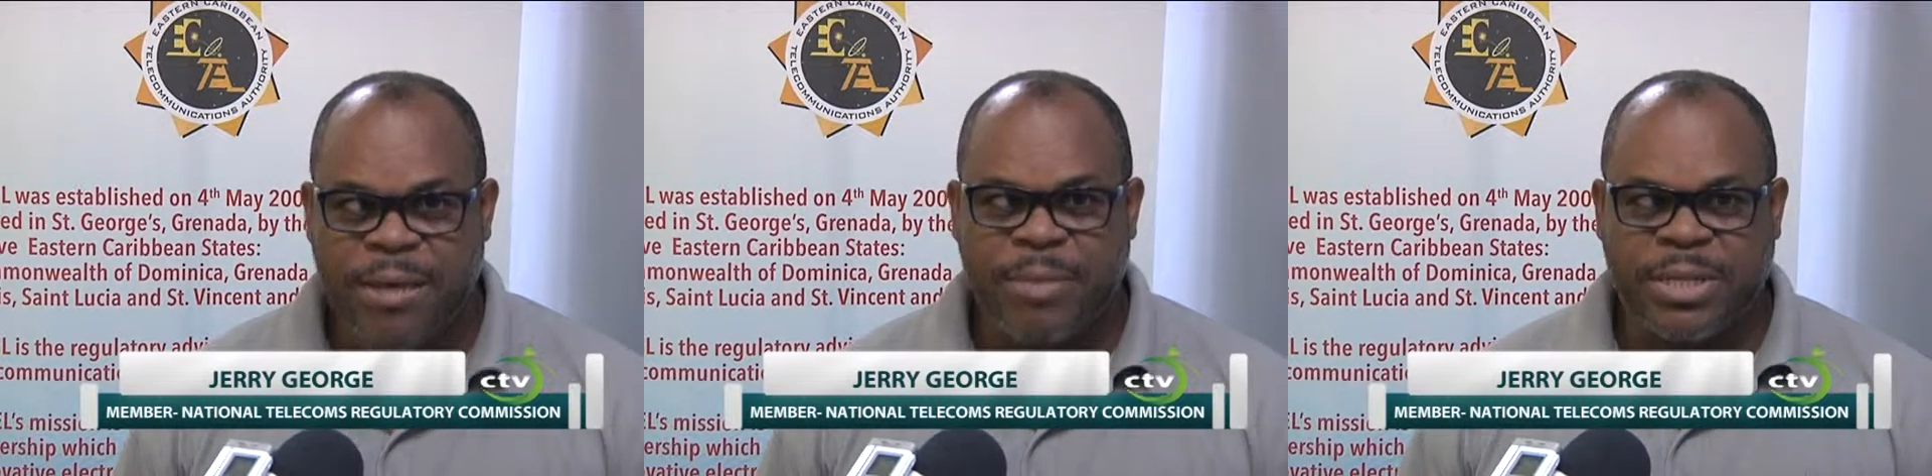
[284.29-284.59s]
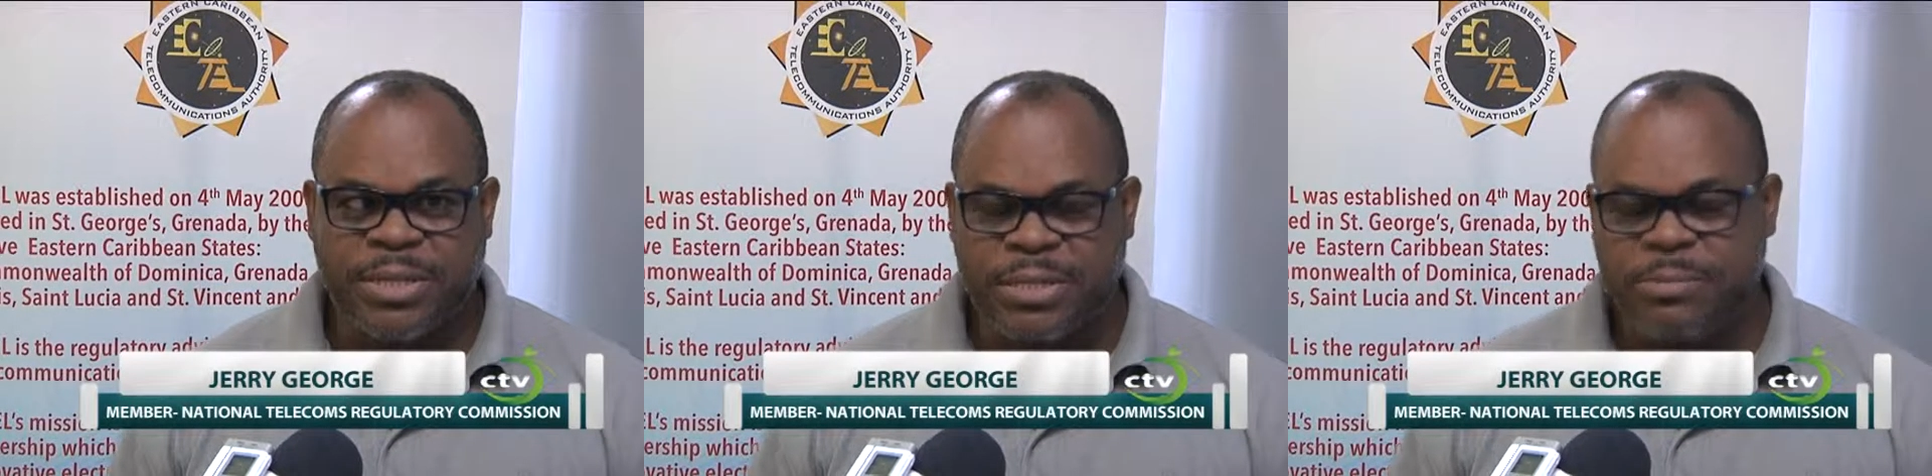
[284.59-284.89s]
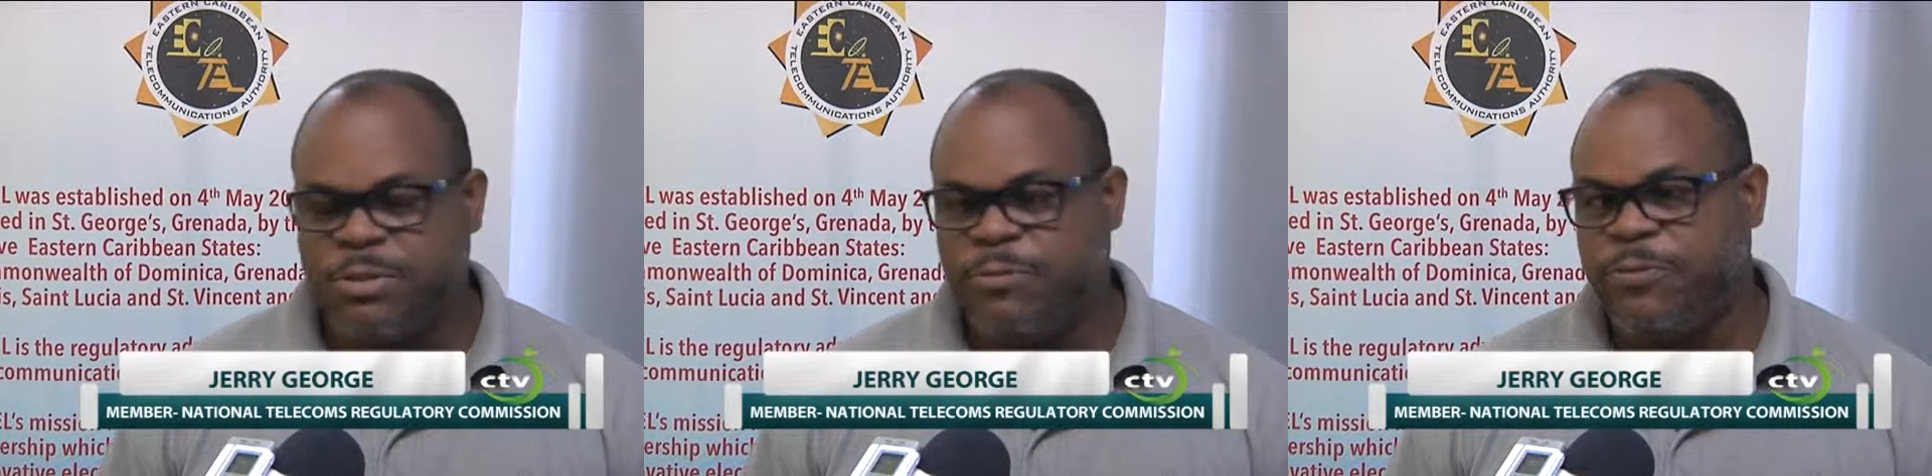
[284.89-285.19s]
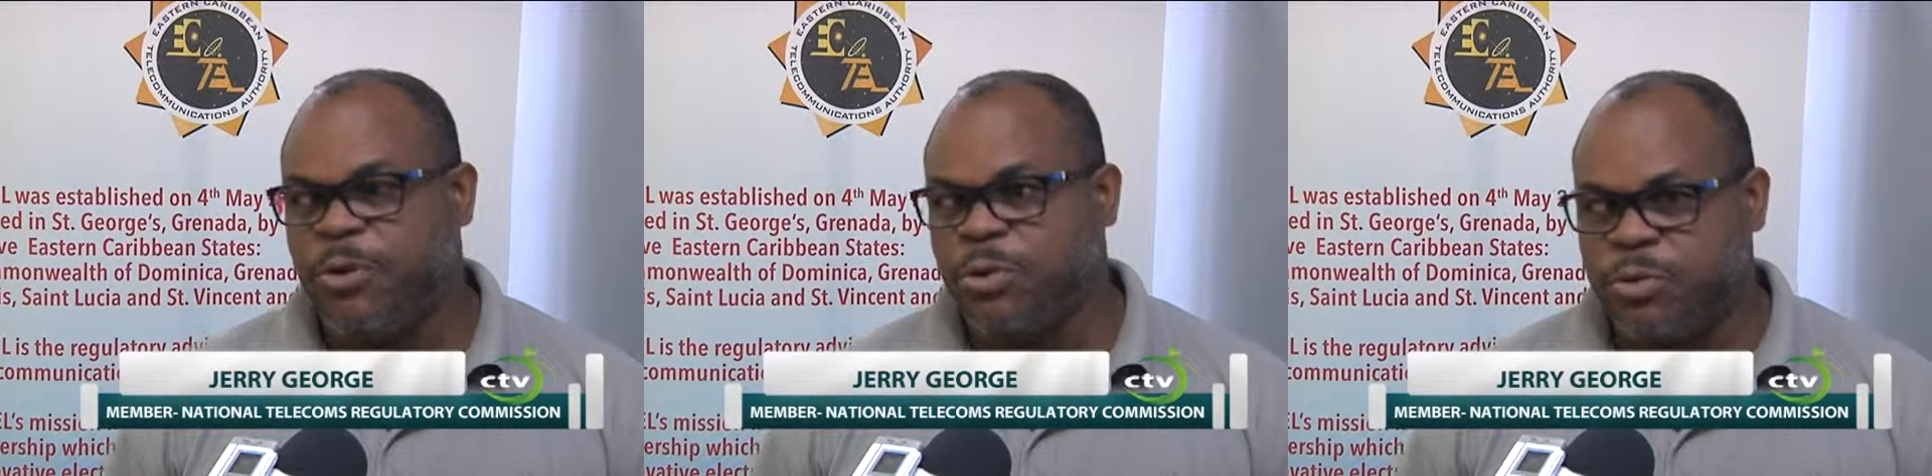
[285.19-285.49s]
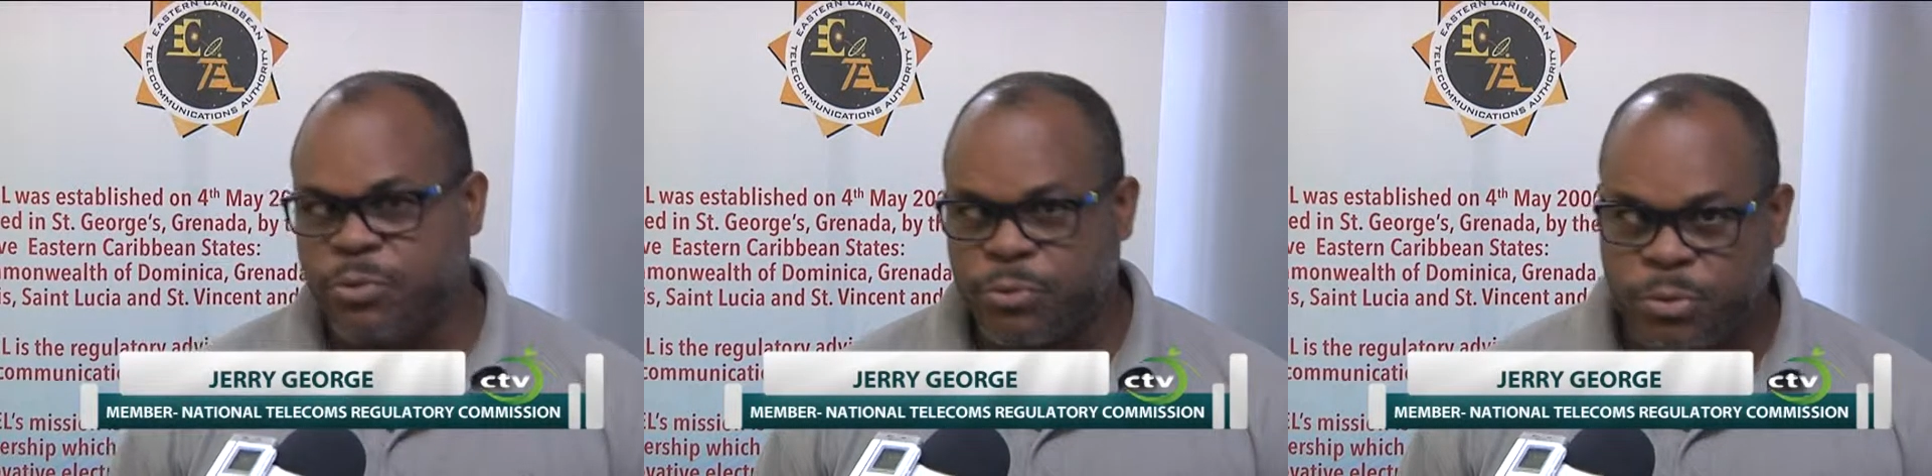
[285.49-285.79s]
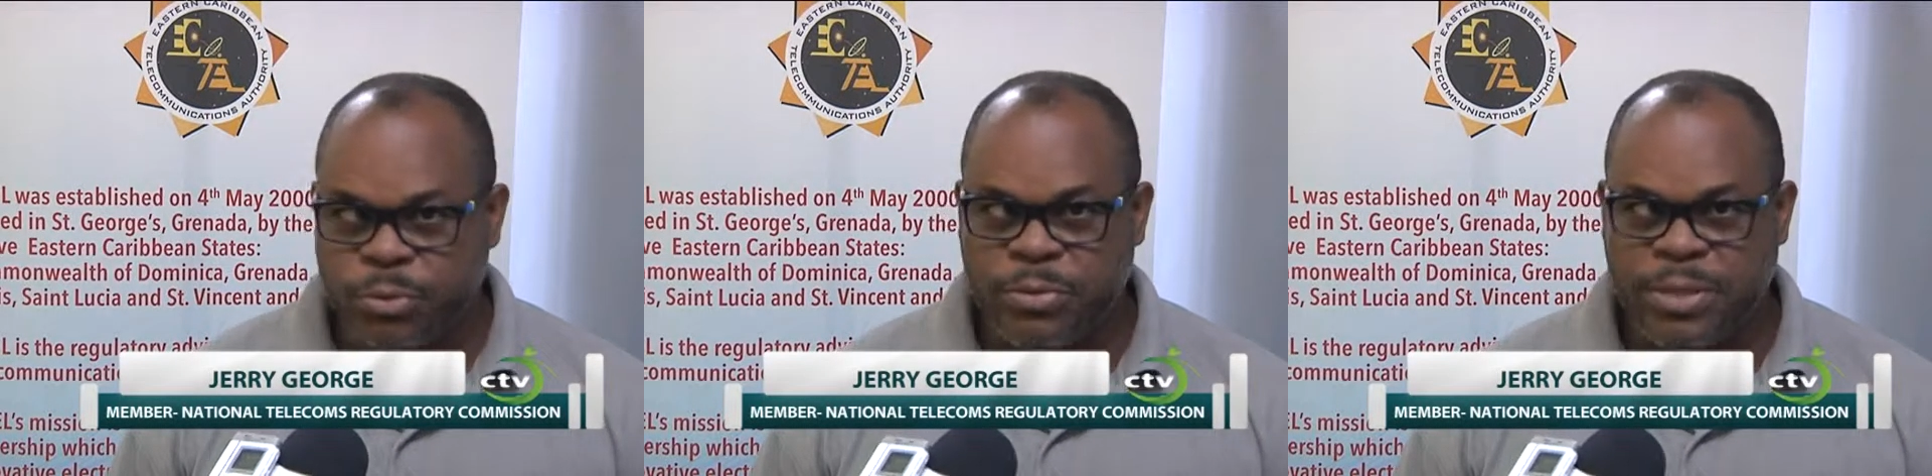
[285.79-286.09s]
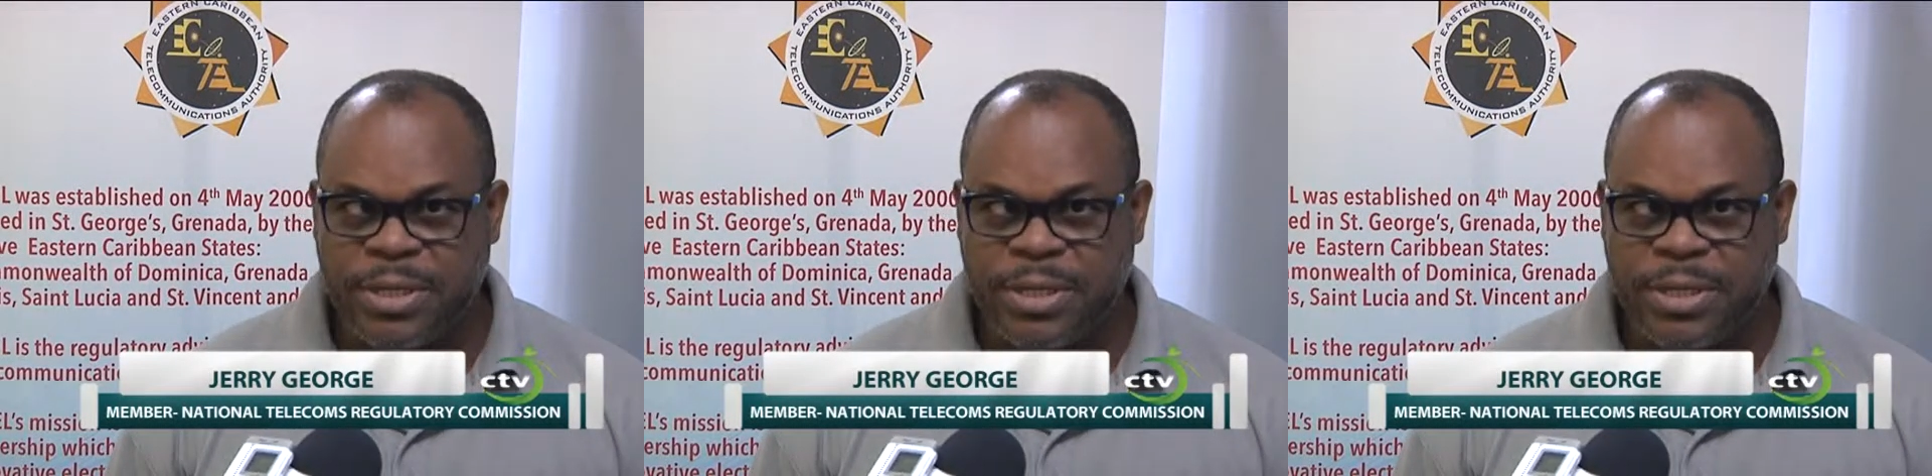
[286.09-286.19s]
But in terms of follow through,